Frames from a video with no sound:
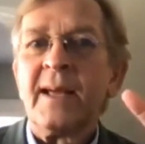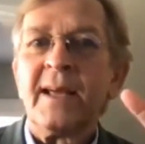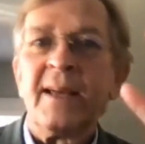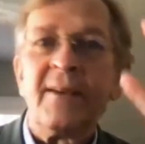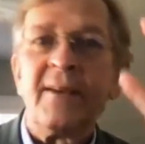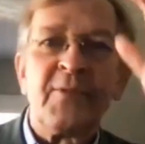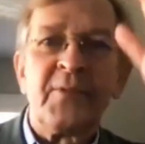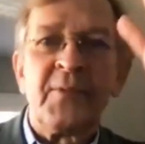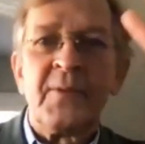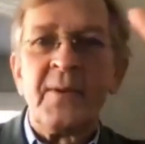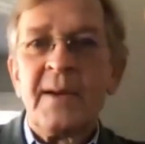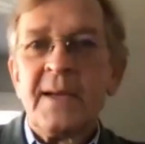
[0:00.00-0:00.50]

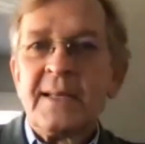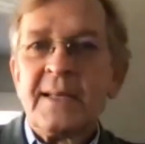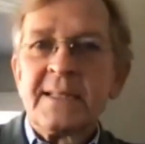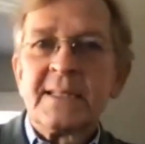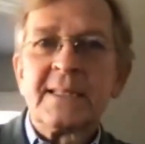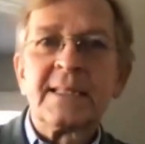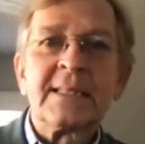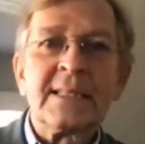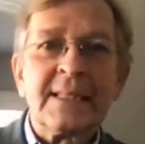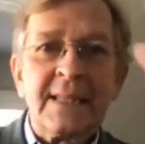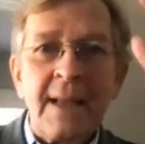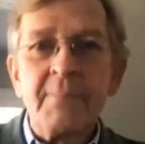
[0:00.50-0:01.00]
if
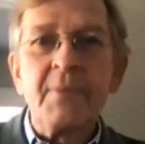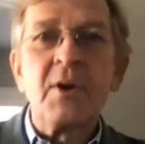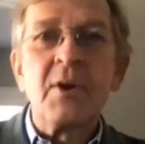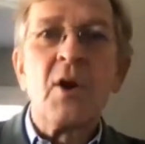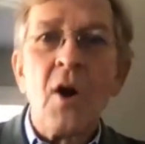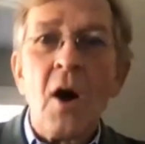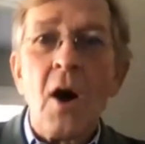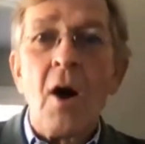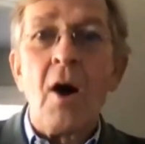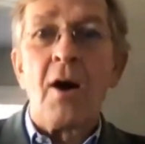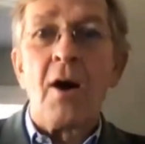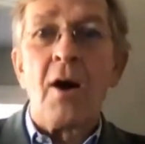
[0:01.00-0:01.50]
some
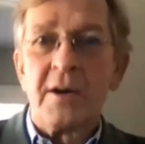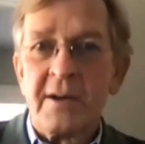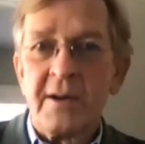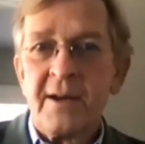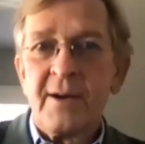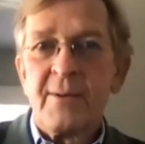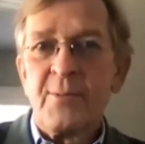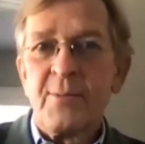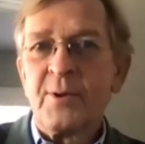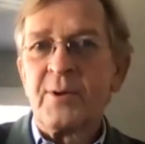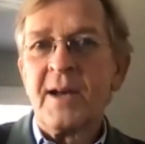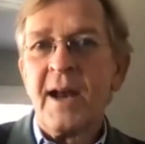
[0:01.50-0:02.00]
god
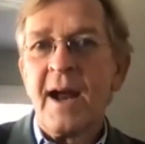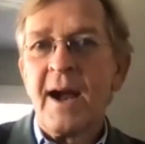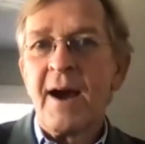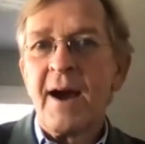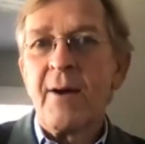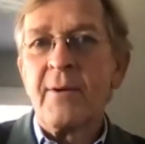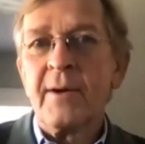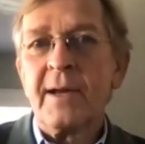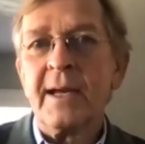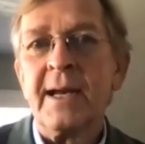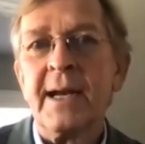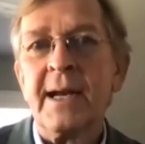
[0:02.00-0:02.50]
would
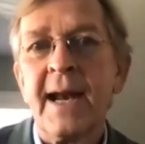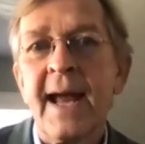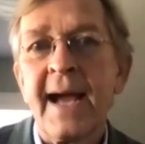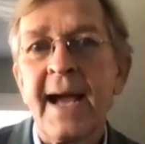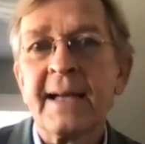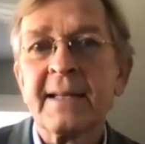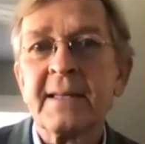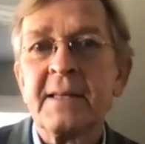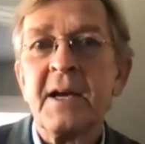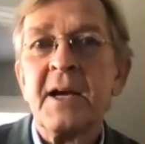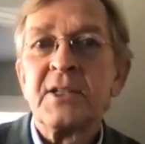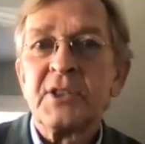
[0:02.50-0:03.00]
now
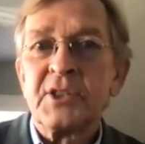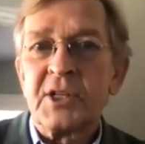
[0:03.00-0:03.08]
enact